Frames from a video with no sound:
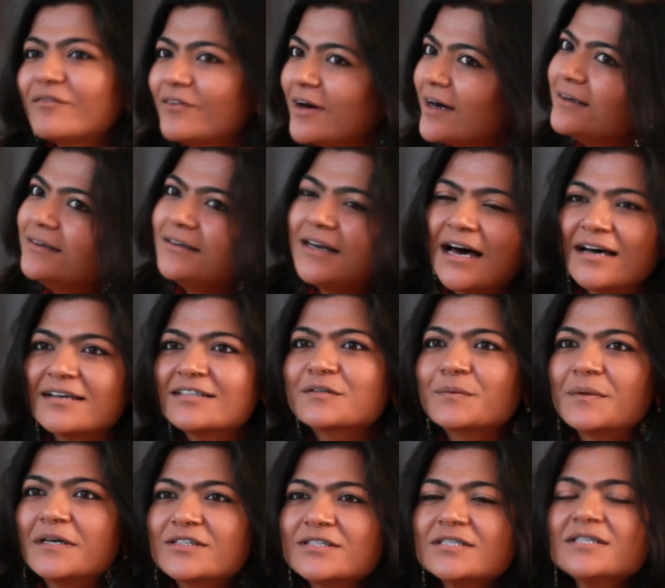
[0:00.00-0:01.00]
one last
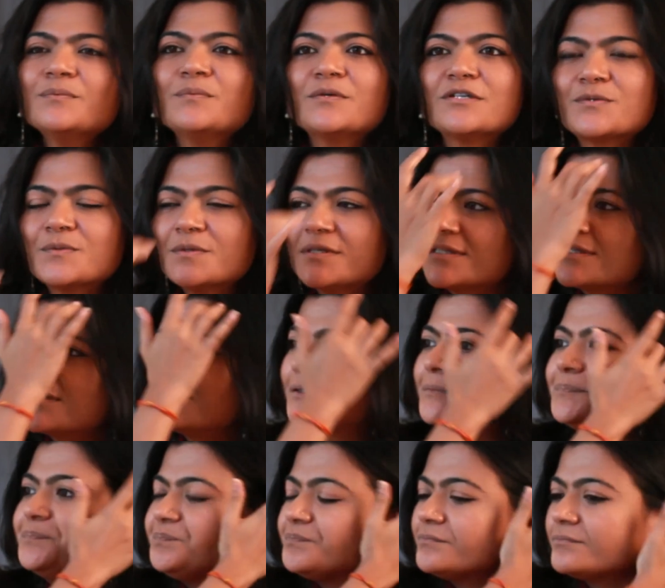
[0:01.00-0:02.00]
question, which was,
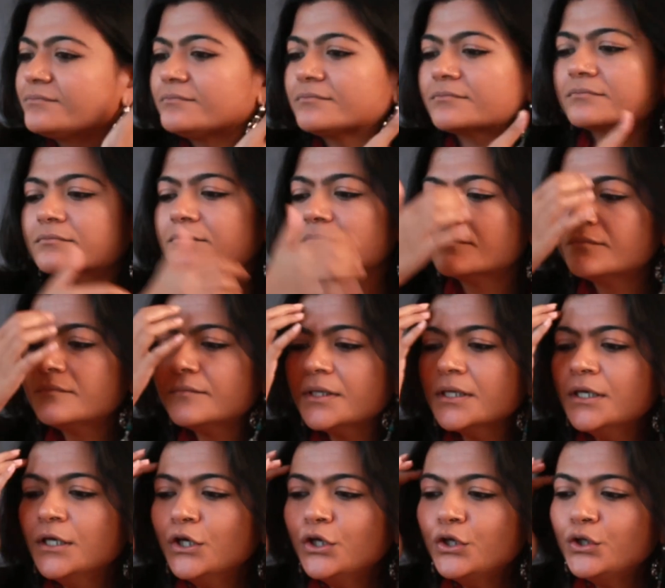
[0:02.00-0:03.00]

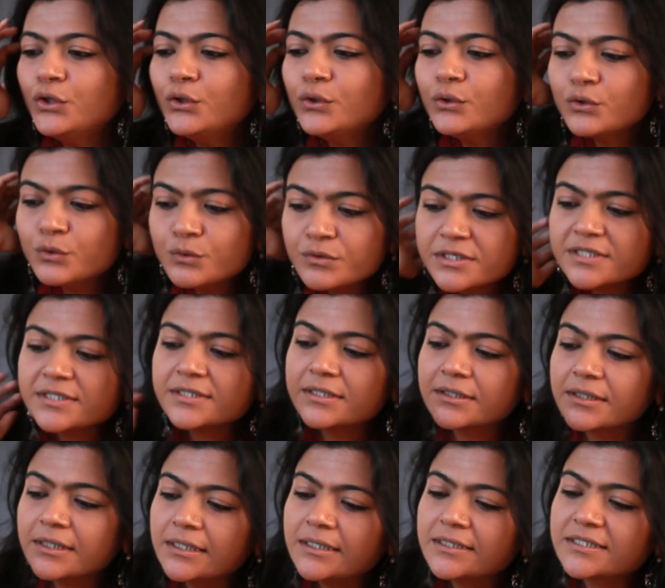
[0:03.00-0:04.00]
you
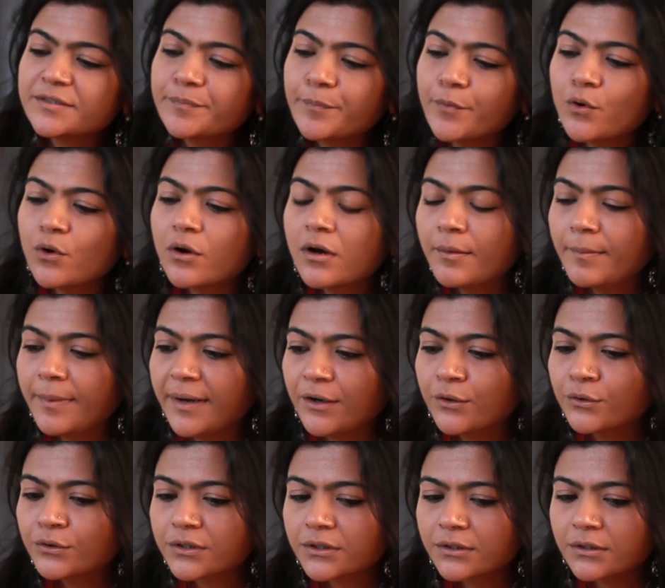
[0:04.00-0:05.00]
recently spoke about